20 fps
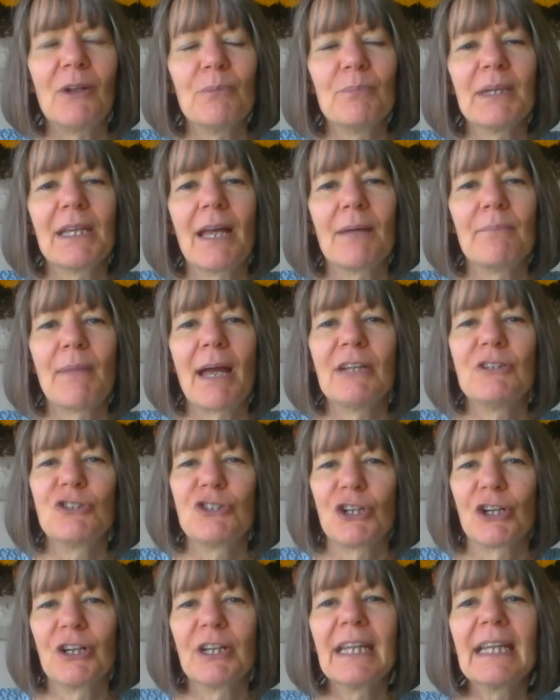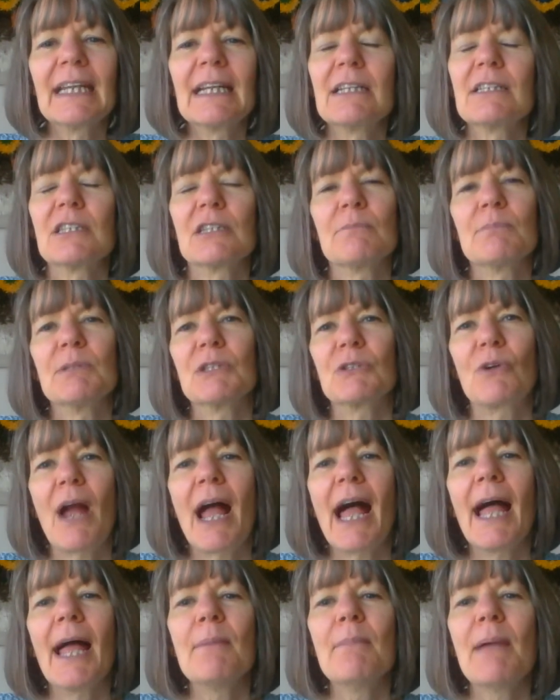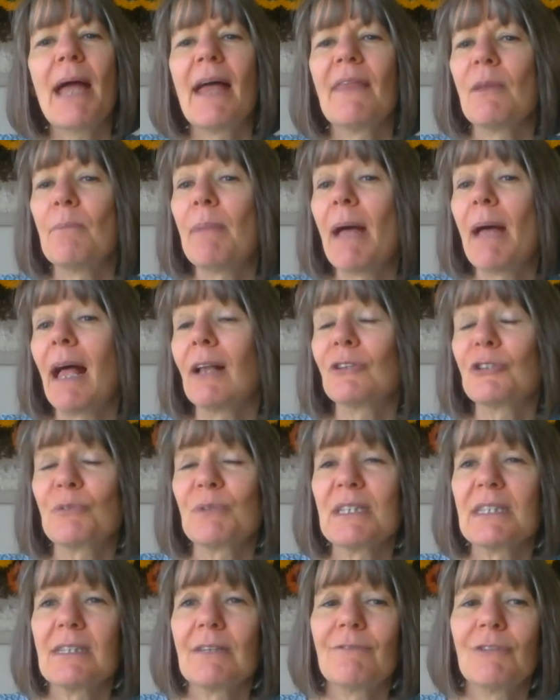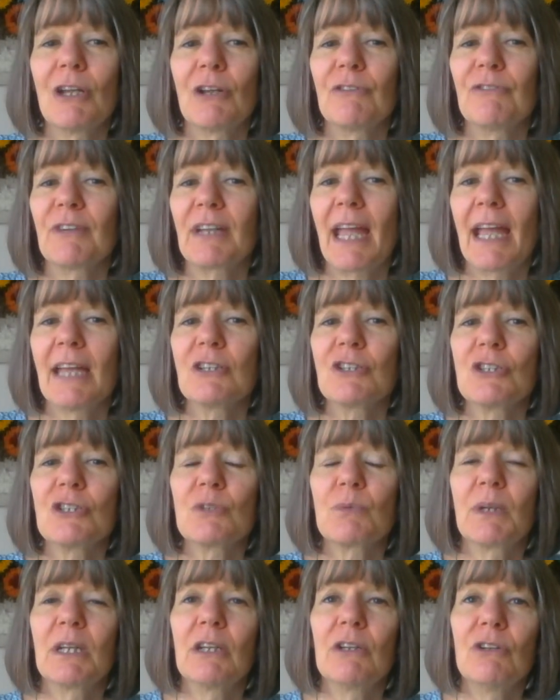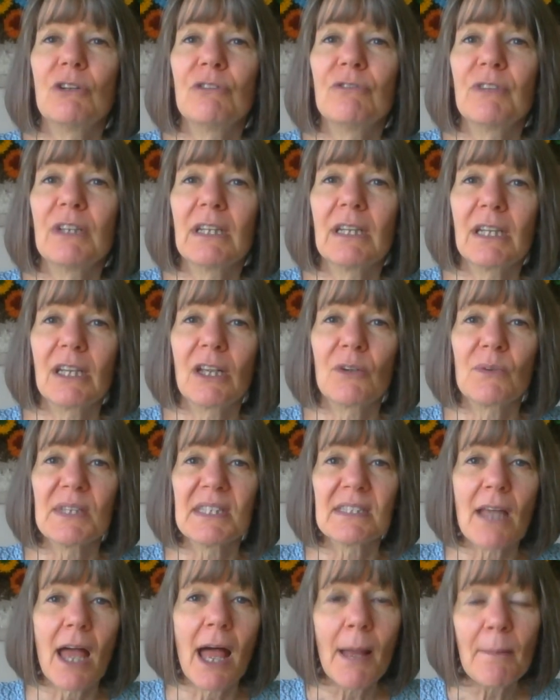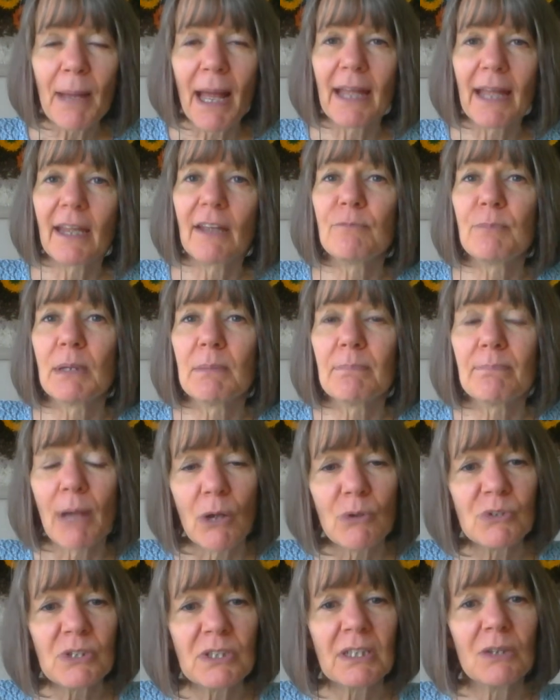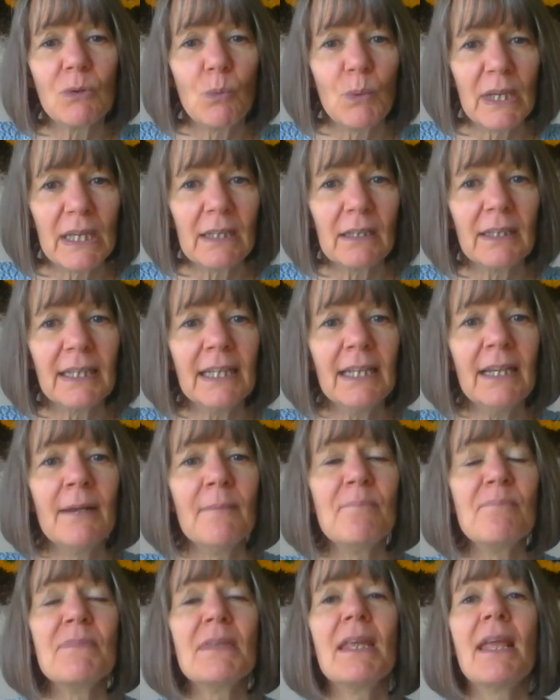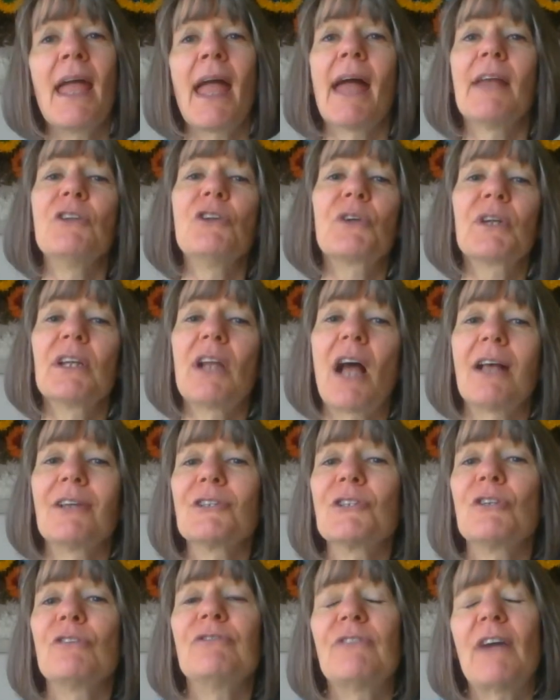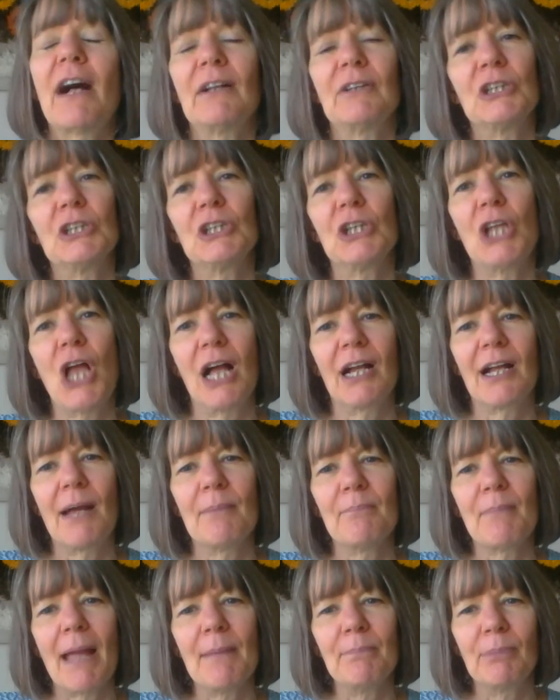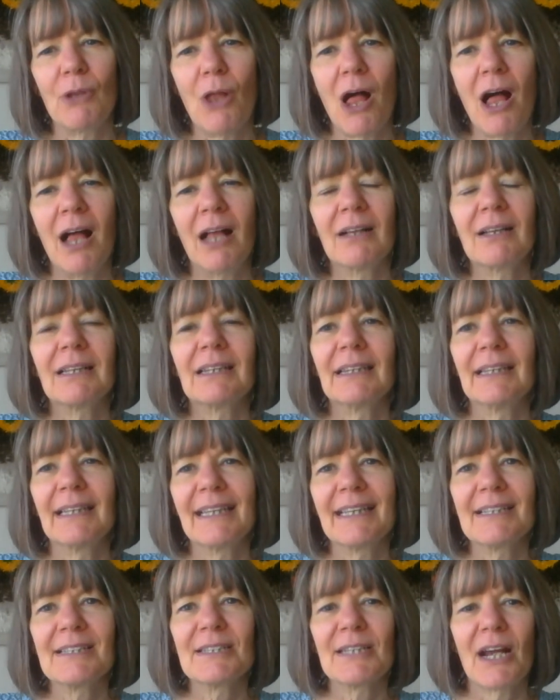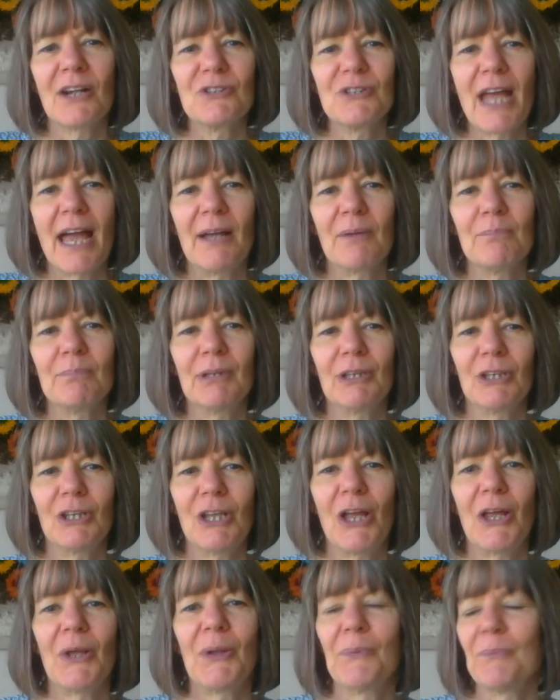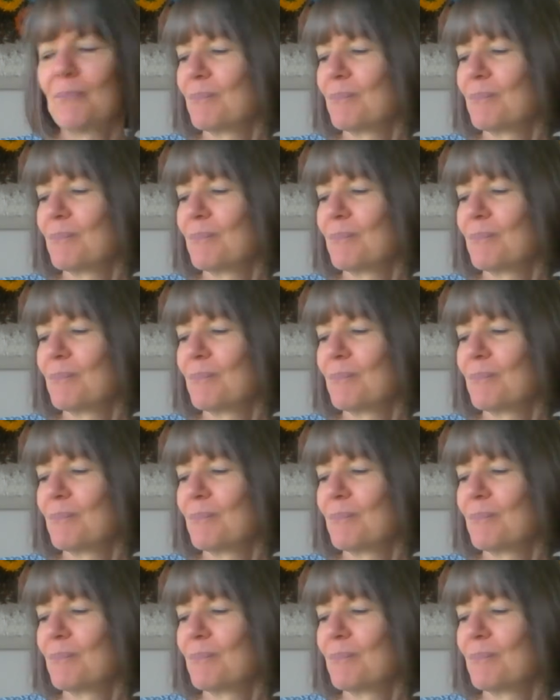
me on my journey, hit subscribe and the bell to receive notifications when a new video is up. I have been posting weekly, and you can also follow along on my blog. Links are down below.